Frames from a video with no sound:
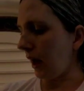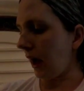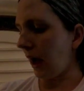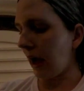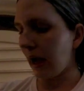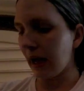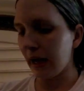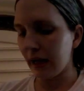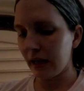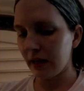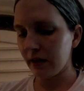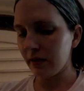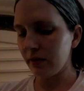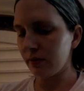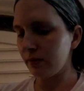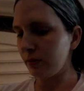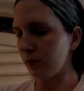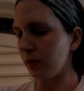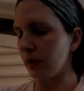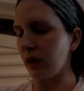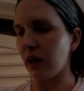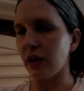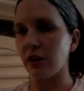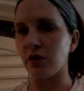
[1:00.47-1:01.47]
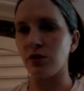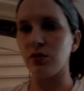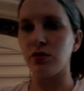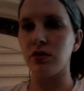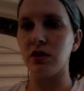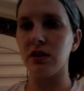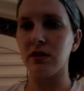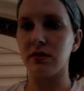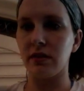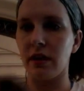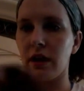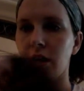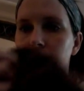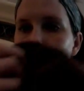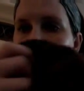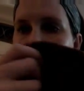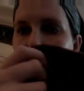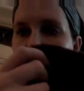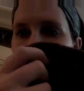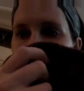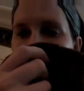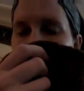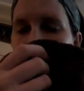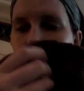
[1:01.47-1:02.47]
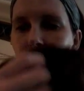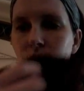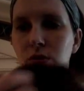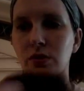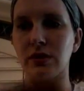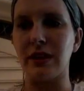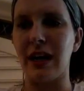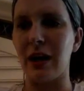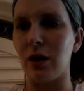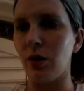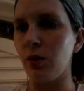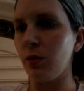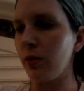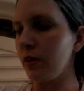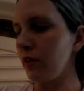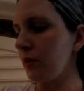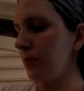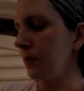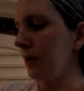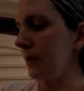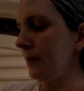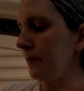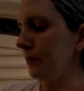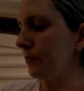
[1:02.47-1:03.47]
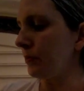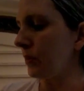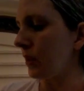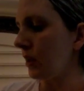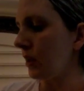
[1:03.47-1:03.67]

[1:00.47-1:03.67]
I, when I use these, I always have a little towel with me